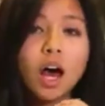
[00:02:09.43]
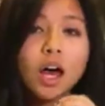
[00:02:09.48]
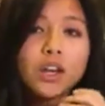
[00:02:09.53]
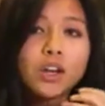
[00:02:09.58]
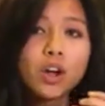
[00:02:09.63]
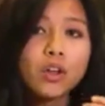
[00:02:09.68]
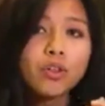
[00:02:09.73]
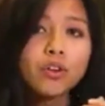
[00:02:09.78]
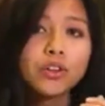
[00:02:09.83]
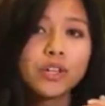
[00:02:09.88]

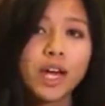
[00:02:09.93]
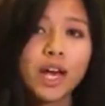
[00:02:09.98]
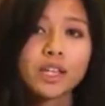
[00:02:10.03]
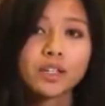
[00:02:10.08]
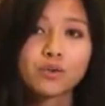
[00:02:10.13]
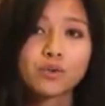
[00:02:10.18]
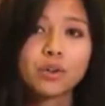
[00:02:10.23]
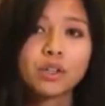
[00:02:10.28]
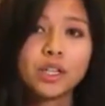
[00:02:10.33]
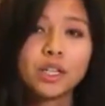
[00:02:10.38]
Another
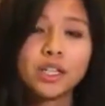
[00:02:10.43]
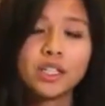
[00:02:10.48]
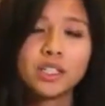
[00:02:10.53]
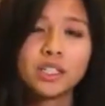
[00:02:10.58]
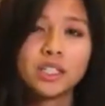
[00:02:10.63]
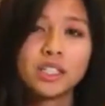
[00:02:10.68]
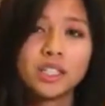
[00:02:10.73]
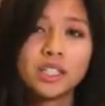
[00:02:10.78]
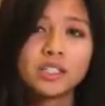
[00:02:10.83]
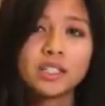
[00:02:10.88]
task related
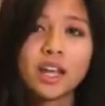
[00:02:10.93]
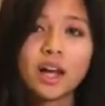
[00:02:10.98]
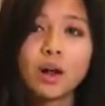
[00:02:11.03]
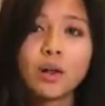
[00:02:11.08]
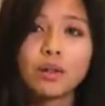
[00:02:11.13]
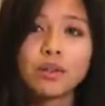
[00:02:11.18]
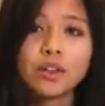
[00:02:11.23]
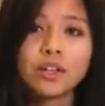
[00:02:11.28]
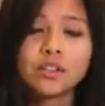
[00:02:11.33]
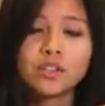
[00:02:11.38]
to disk
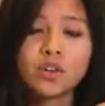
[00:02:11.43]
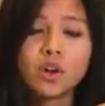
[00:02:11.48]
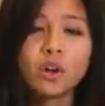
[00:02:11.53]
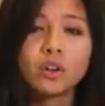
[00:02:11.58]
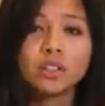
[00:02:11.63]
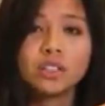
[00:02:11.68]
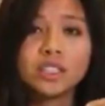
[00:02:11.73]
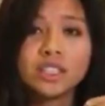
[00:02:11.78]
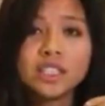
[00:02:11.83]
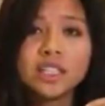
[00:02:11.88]
health is
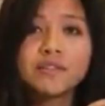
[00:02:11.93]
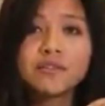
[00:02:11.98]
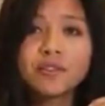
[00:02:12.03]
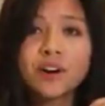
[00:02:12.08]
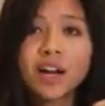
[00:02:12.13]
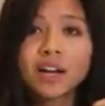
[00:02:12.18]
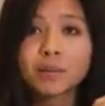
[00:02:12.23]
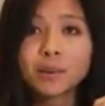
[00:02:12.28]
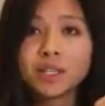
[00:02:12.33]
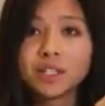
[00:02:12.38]
called
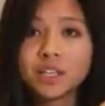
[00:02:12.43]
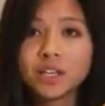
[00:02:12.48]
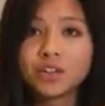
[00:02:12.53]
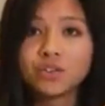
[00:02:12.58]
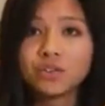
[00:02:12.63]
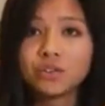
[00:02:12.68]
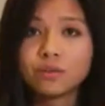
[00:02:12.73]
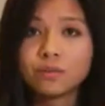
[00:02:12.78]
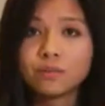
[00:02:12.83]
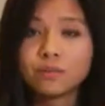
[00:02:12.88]

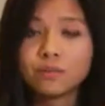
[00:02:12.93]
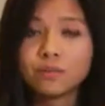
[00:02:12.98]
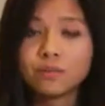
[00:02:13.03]
defragmentation.